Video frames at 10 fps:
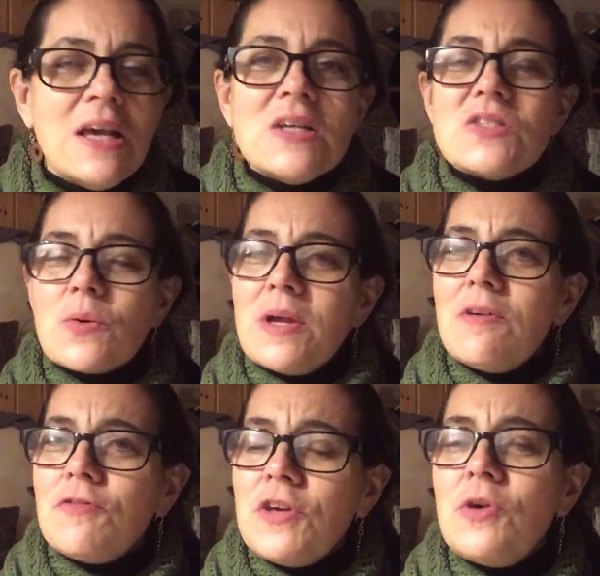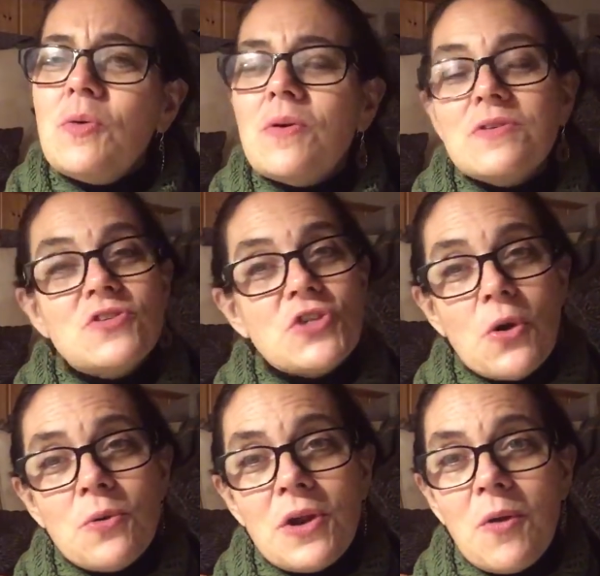So if you
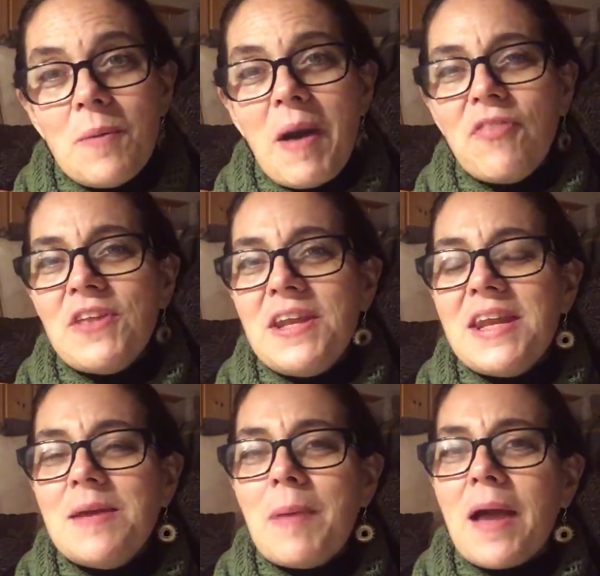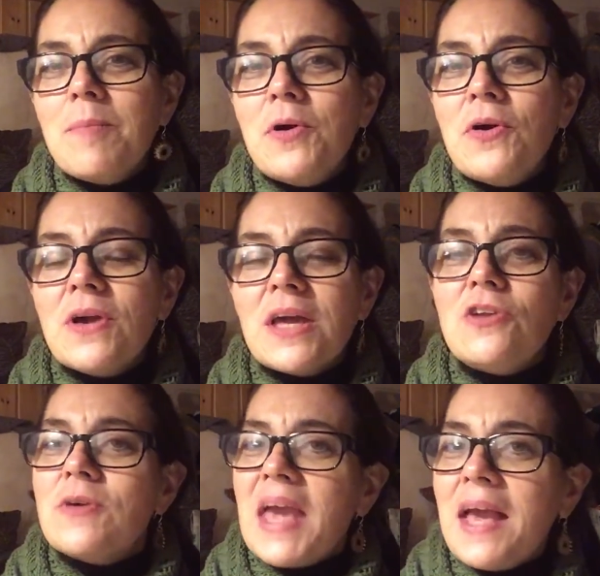don't know about the knitting bag book and
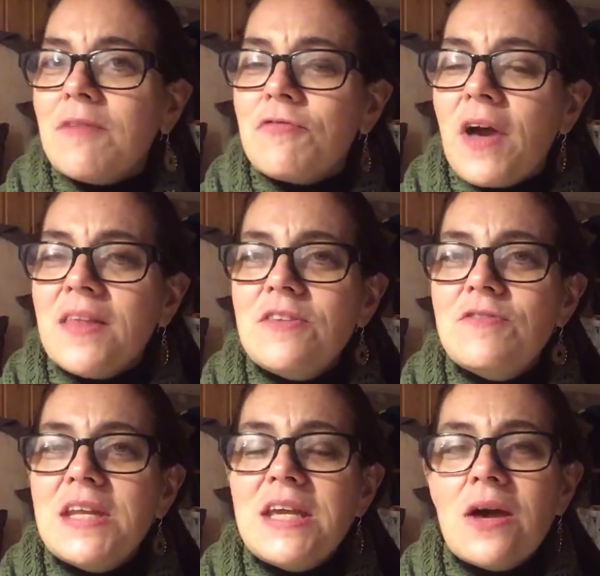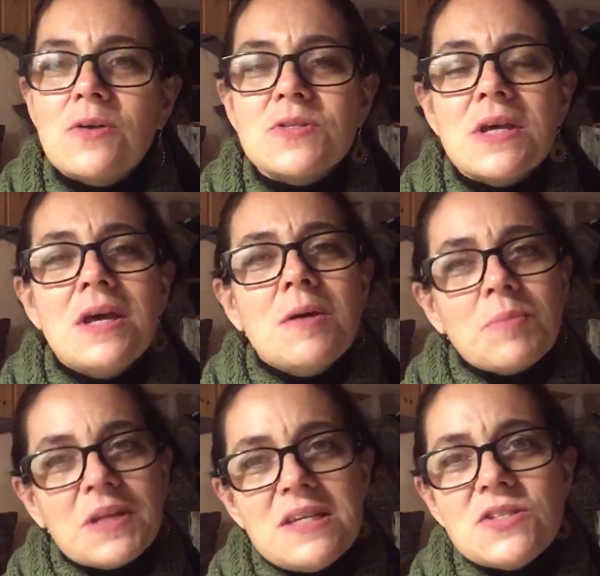you can't find the videos,
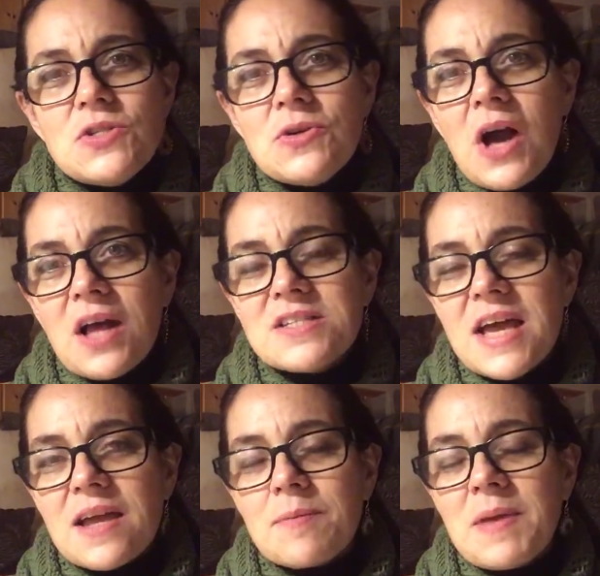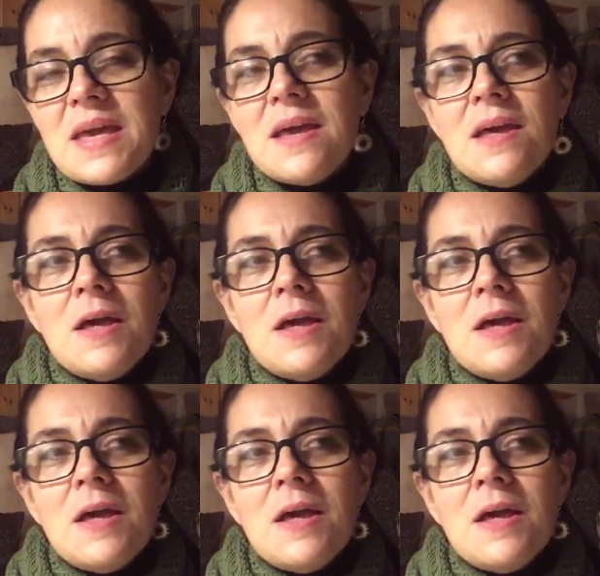please do contact me.